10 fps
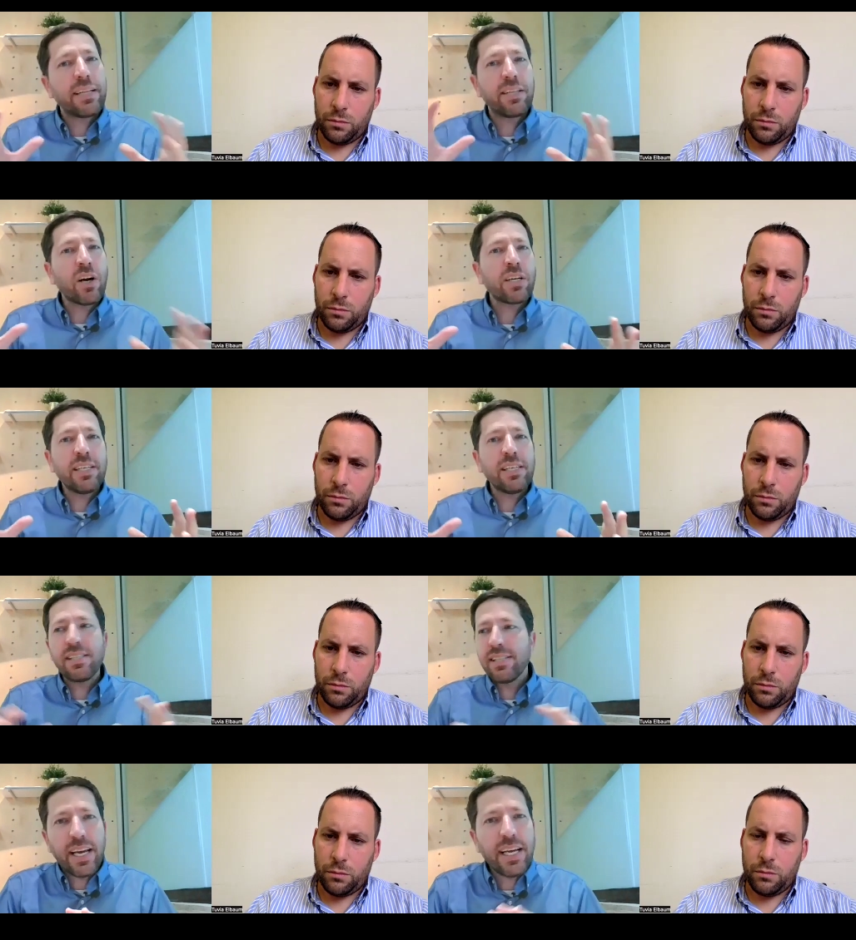Speaker 1: that
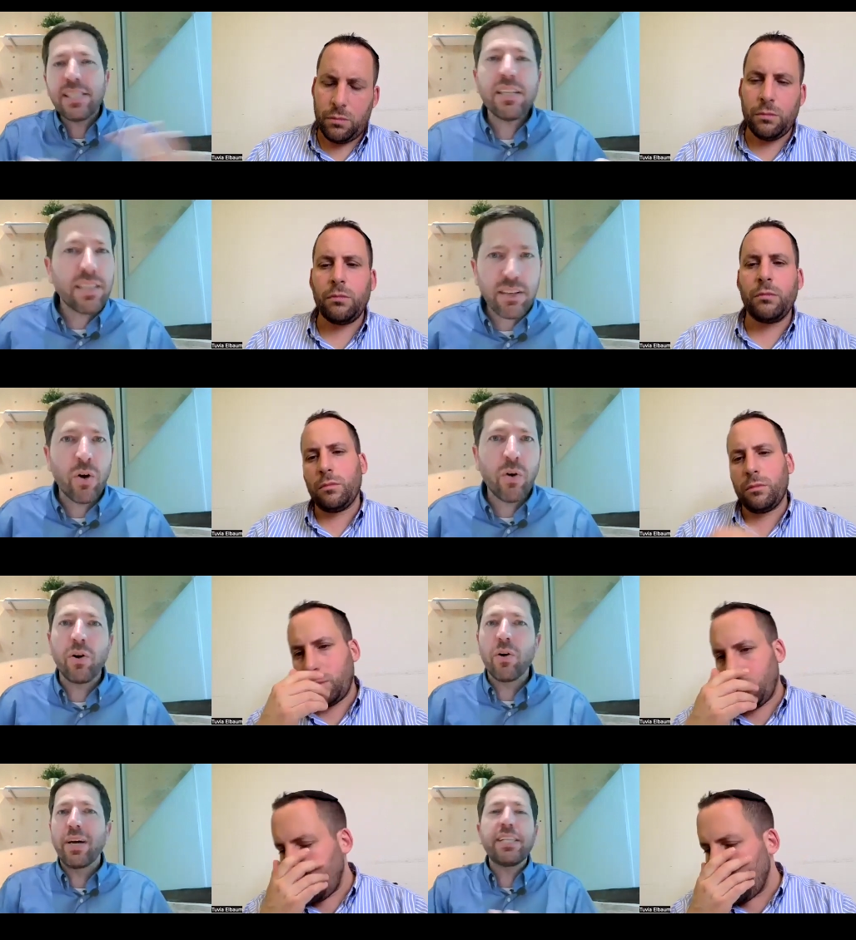darkness isn't
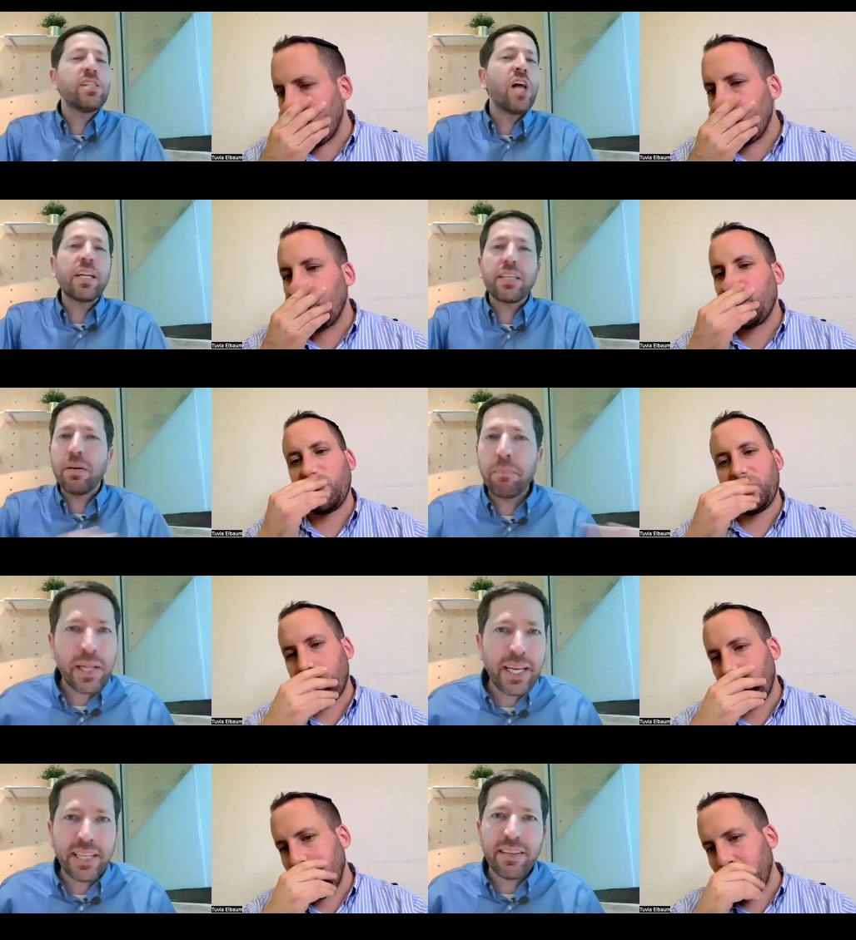total. It's not
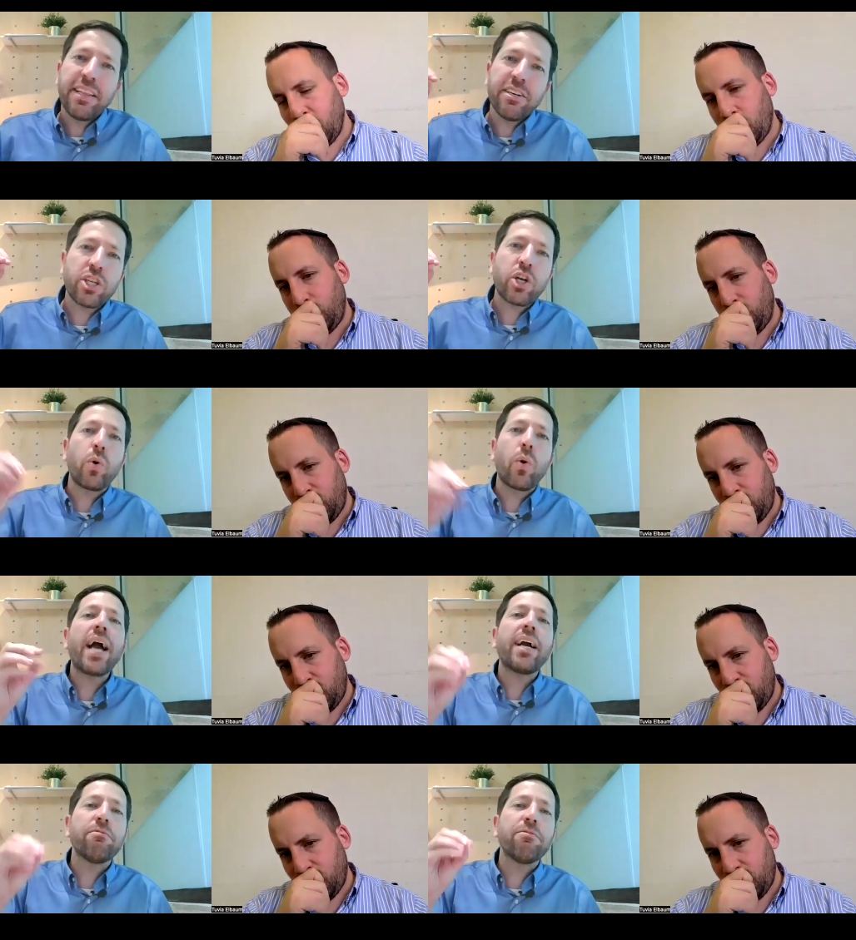complete. There's a
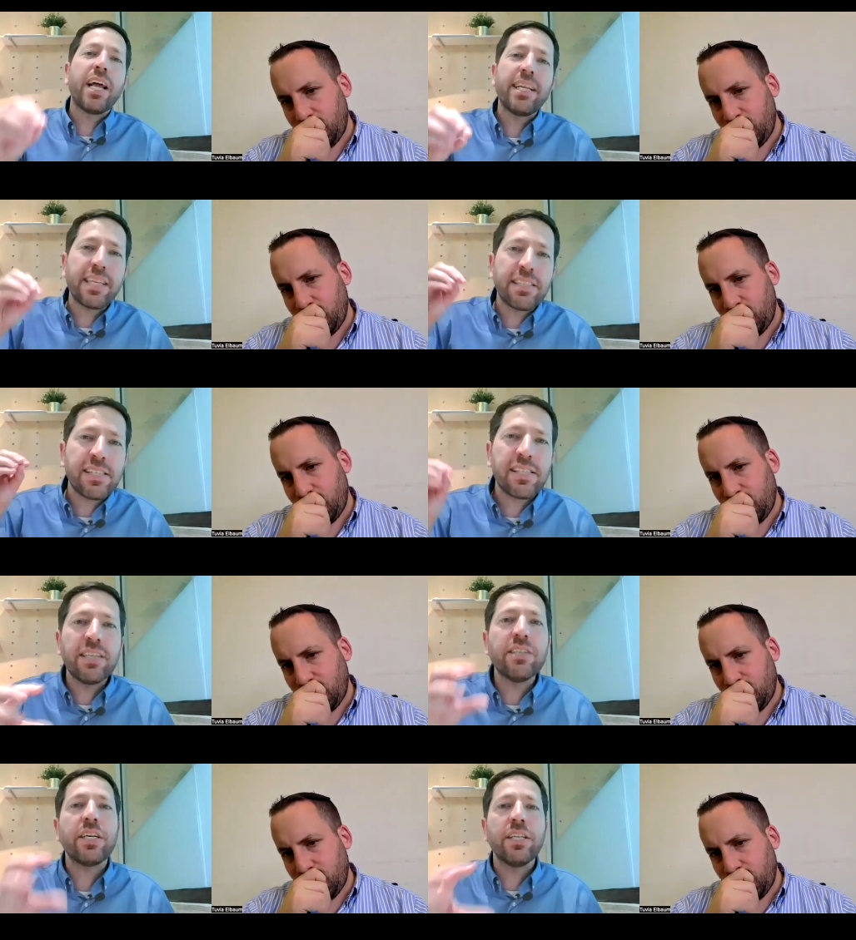crack of light that
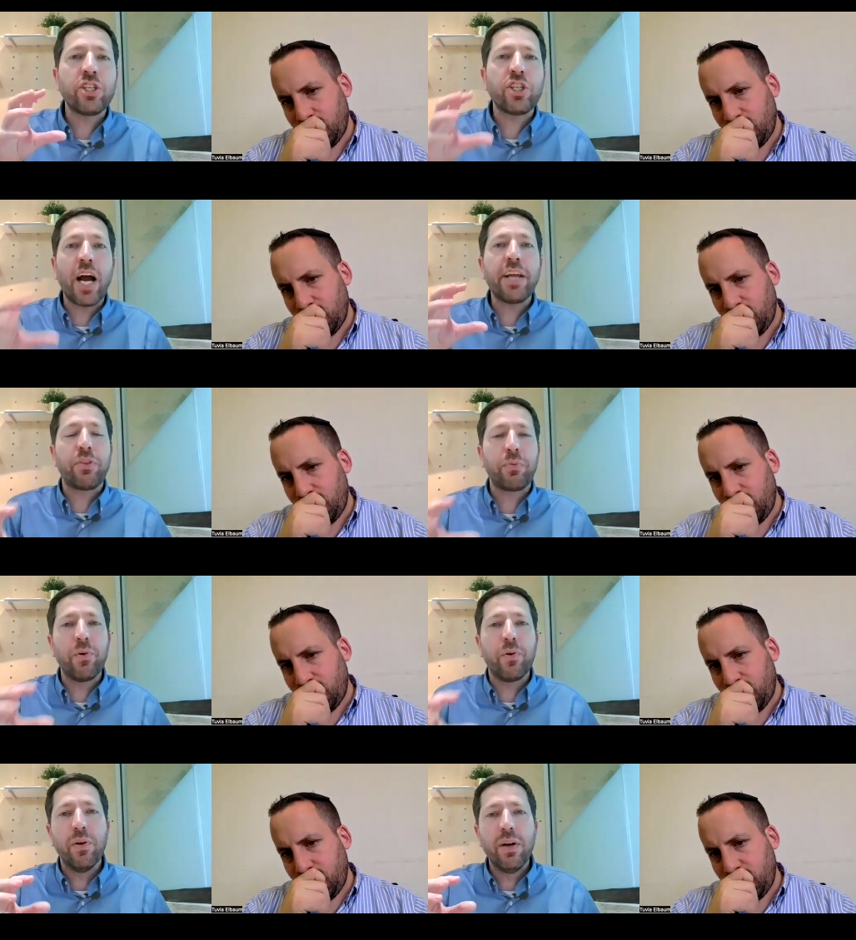still can shine
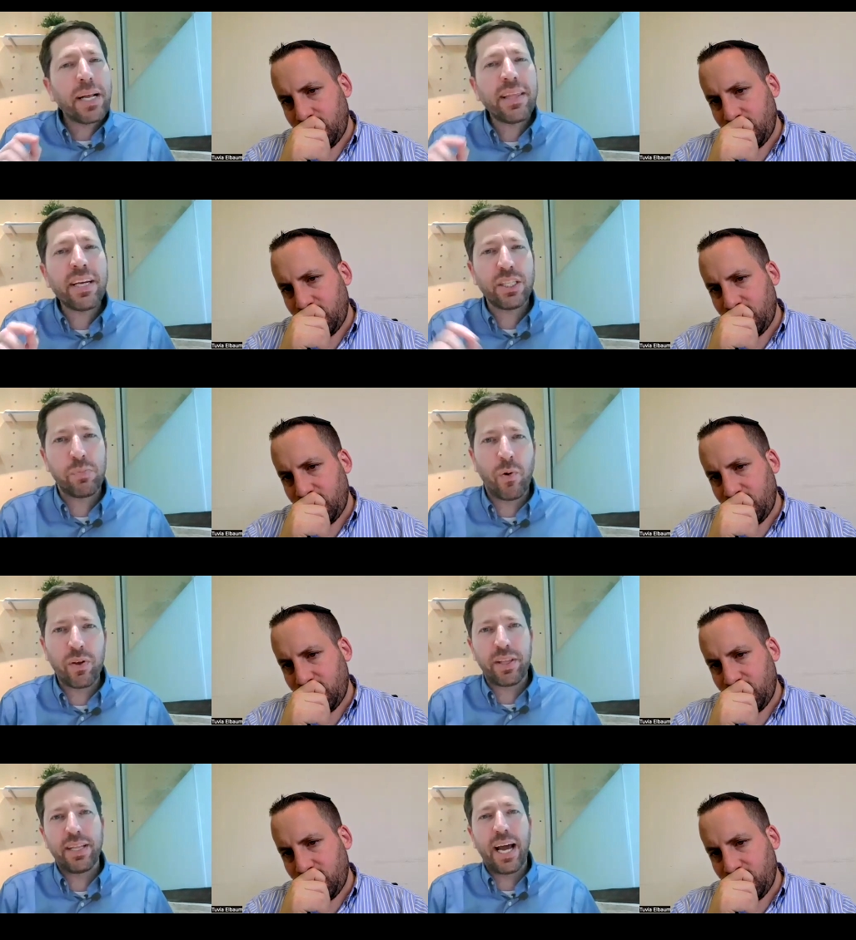through. But I think it's
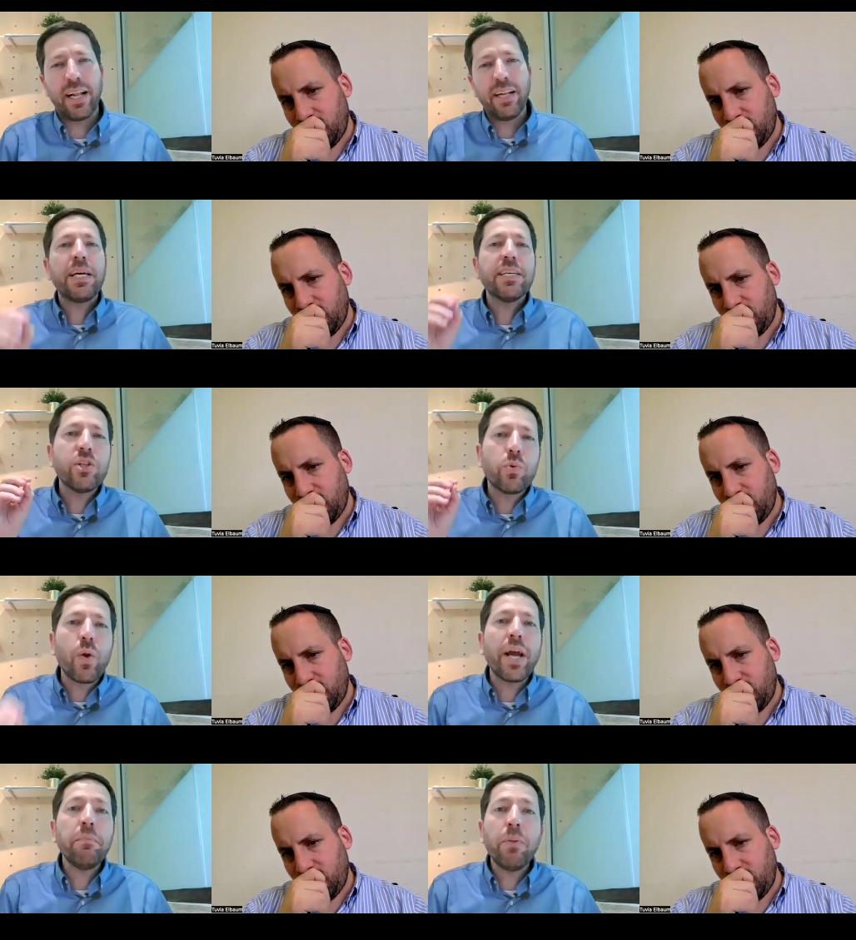more than that, because the
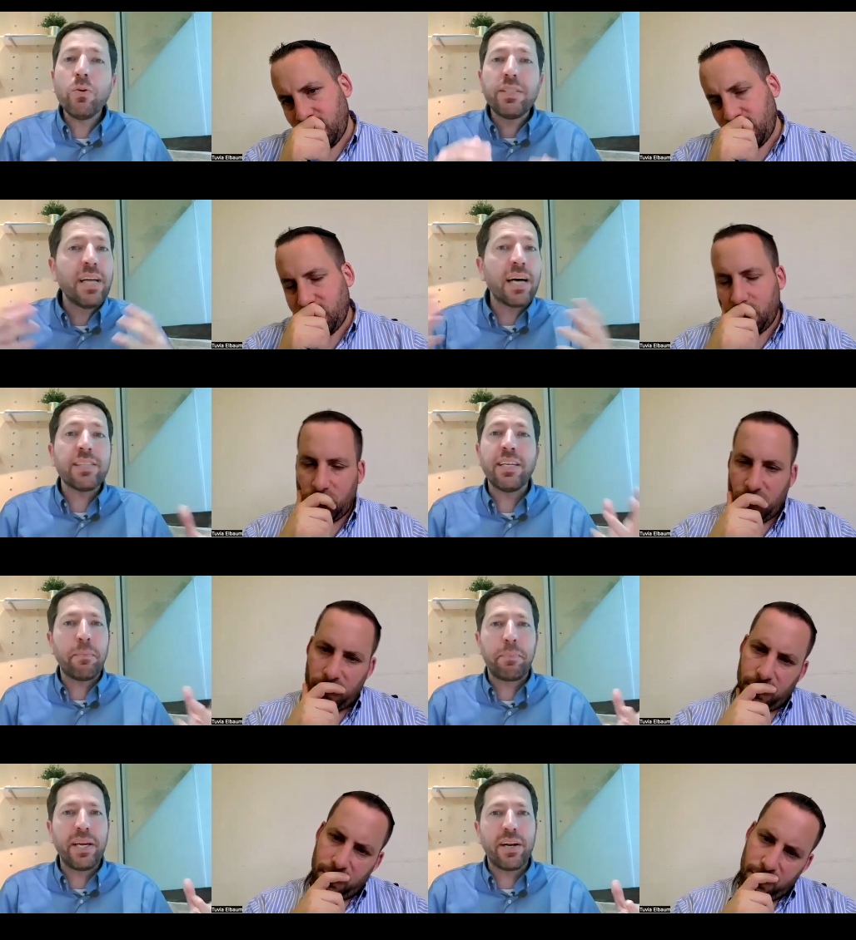rainbow doesn't
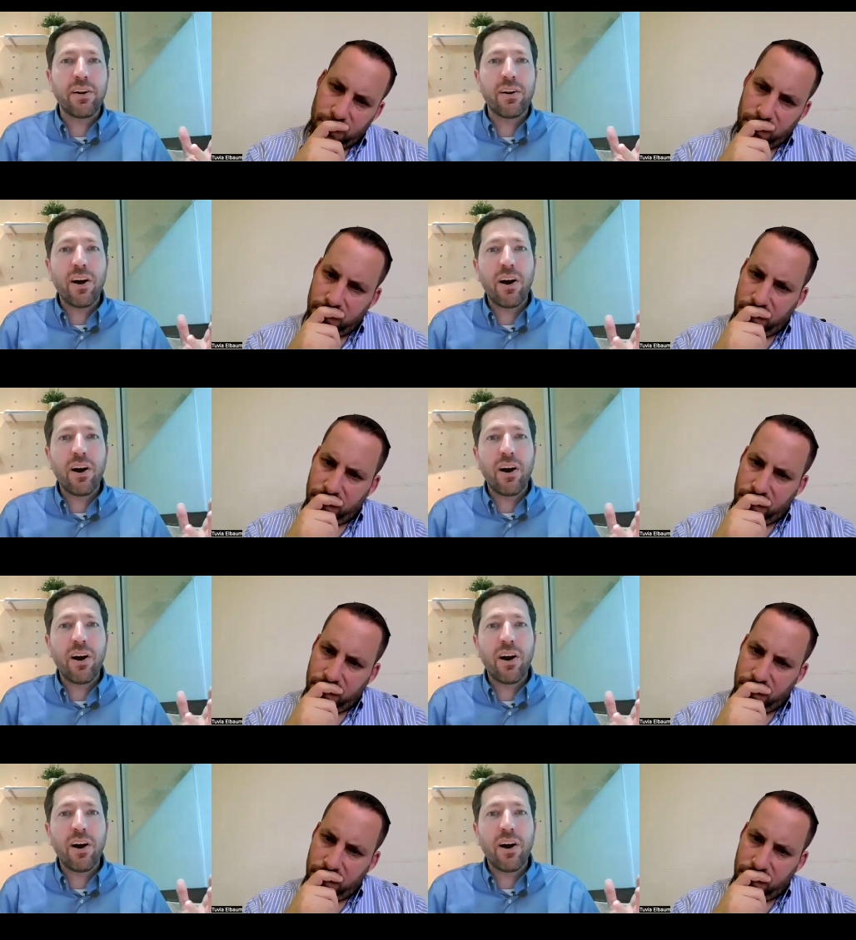appear